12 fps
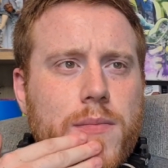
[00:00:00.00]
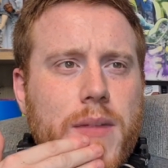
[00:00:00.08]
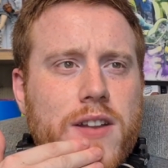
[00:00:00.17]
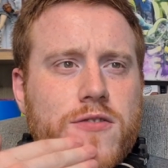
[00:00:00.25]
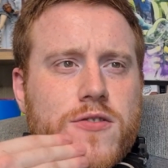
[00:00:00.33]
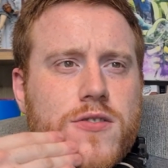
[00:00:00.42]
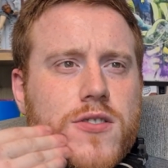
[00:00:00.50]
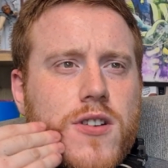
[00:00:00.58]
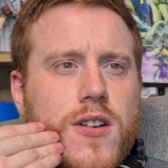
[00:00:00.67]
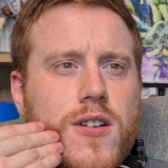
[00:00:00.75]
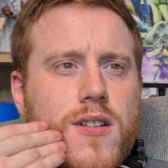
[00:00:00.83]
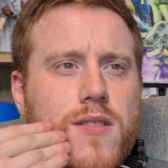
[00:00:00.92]
Andrew
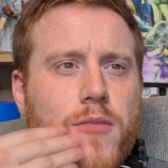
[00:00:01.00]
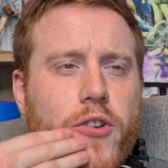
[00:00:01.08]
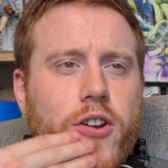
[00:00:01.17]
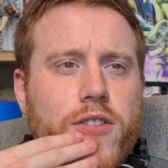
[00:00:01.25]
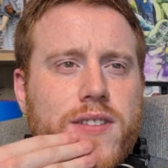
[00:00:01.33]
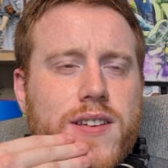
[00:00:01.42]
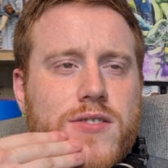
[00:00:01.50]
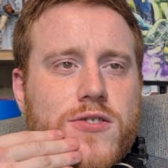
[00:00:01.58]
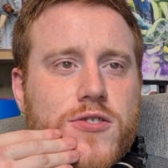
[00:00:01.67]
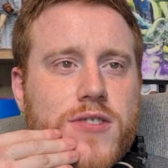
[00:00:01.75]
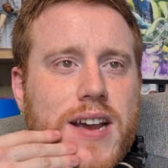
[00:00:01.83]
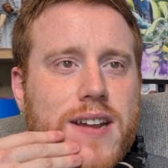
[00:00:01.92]
Scott, Moriarty is
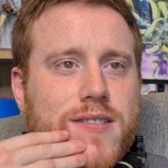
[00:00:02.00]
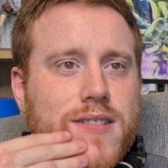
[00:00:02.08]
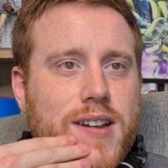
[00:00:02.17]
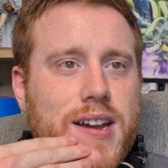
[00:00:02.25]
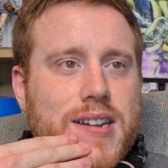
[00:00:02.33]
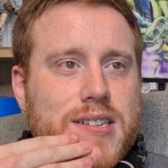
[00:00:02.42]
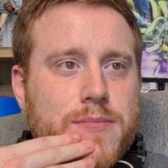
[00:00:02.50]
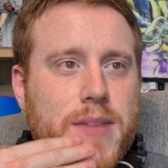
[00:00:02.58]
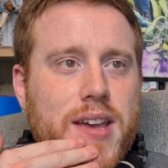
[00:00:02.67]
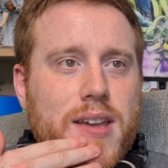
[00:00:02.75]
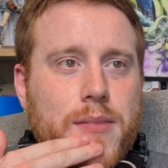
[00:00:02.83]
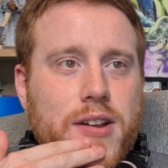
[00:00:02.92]
such a good actor. I actually
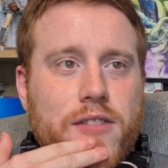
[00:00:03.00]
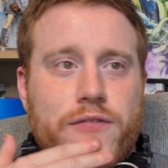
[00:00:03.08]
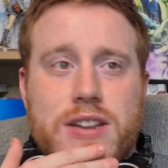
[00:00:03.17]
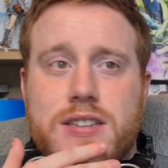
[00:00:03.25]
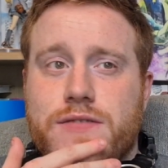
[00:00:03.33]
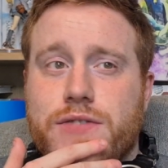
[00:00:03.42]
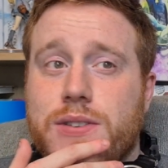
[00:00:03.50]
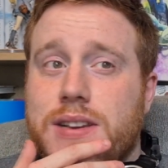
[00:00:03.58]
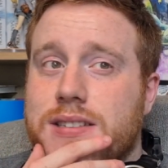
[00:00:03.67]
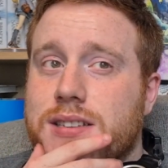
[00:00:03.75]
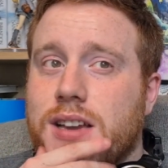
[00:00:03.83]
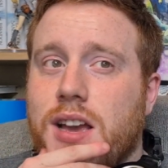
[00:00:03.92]
met him at a convention a few
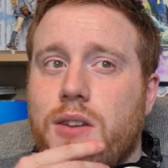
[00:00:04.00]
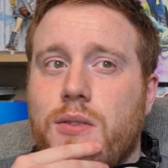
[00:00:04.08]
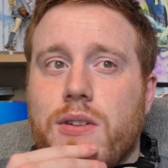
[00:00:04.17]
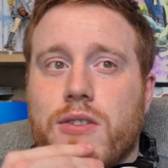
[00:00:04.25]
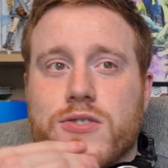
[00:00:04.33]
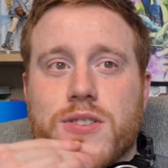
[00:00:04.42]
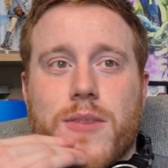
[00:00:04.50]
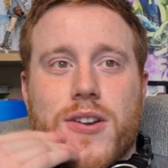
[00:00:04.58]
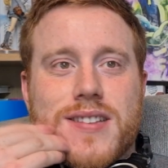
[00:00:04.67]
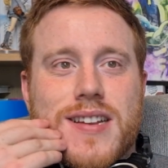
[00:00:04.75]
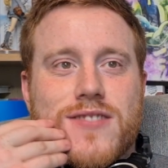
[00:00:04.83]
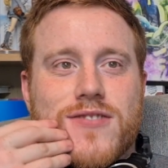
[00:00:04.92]
years ago, and also
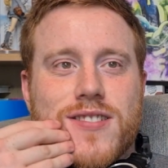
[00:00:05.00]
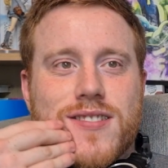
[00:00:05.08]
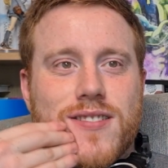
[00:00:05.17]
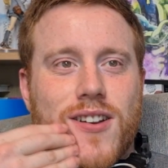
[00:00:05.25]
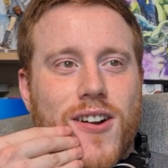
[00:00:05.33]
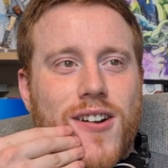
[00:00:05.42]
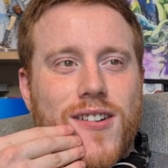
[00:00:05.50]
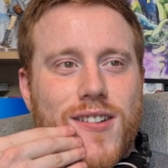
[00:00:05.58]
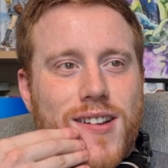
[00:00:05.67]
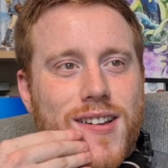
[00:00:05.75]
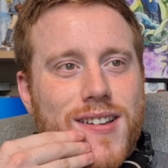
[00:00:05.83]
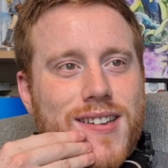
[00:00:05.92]
Molly's actress. Oh,
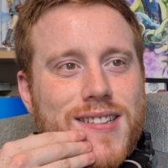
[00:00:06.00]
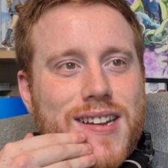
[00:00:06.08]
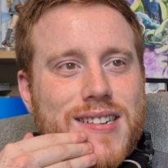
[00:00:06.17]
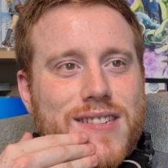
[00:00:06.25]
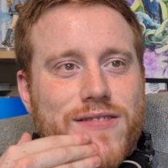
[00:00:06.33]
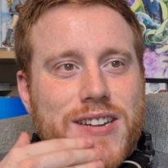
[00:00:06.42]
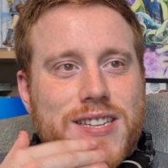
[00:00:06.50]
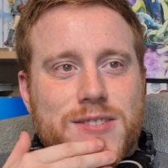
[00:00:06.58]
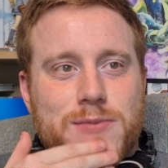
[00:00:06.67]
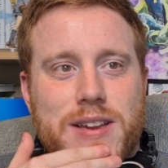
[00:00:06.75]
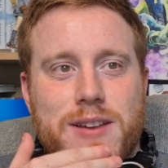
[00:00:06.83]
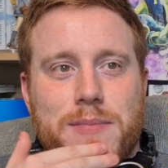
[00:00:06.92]
he's actually really
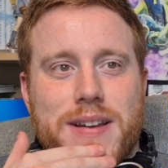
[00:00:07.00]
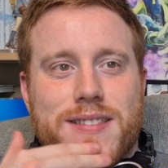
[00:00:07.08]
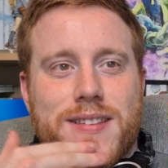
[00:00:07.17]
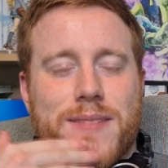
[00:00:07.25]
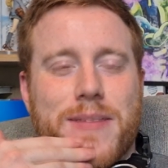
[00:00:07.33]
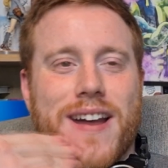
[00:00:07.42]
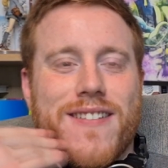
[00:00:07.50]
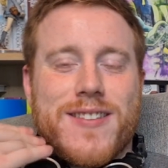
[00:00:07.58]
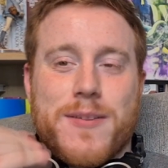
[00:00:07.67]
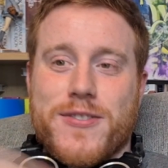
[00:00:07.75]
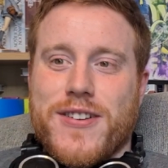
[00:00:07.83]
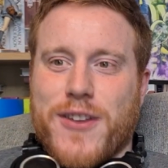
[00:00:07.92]
sweet compared to the
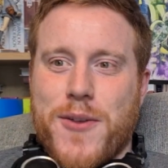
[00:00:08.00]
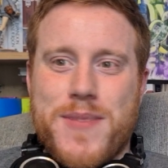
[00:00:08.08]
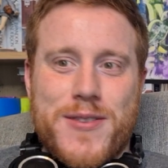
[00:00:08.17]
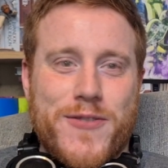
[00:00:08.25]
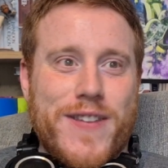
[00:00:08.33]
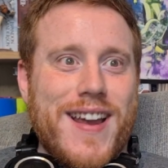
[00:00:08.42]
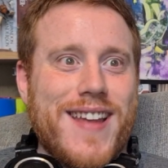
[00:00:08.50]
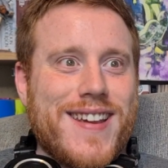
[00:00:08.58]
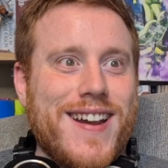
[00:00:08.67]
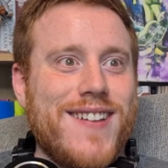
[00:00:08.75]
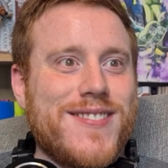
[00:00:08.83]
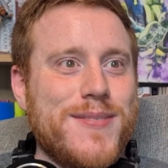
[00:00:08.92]
character he portrays. I hope he's nothing like the
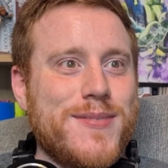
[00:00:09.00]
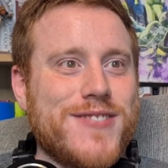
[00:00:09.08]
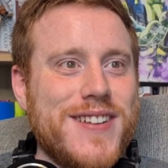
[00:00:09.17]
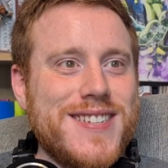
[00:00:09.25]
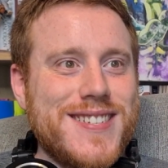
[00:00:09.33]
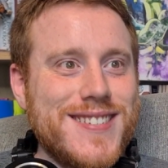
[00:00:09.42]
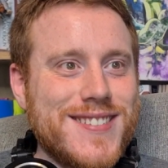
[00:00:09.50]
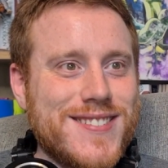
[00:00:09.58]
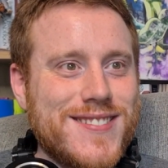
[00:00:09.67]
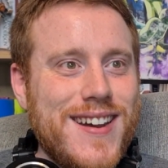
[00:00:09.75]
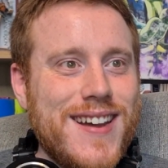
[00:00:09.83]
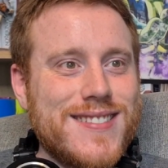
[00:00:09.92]
character he portrays. Jesus
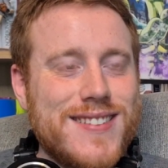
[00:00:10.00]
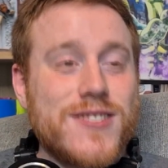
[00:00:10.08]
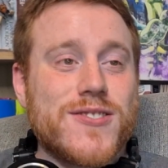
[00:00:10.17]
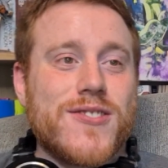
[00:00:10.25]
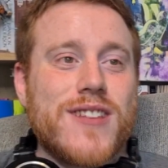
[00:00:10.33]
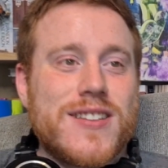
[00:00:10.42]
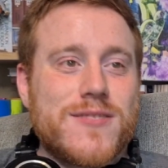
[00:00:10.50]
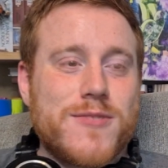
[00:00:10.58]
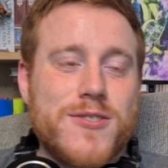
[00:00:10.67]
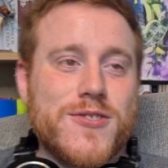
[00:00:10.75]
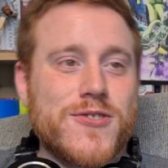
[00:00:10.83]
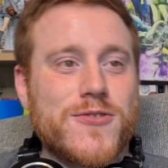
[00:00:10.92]
Christ, he does look like
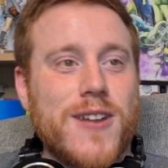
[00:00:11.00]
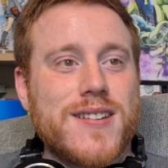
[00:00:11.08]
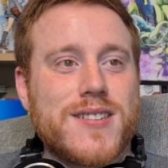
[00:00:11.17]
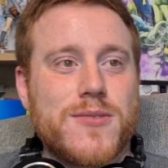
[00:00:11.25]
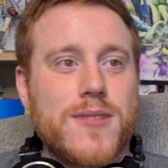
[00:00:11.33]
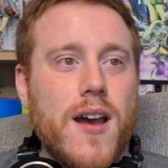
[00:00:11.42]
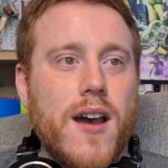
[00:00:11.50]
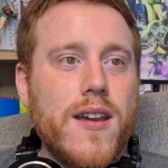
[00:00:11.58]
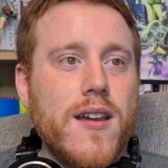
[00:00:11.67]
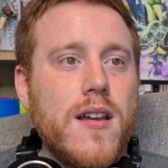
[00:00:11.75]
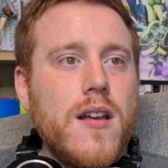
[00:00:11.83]
someone who's just quite a chill guy.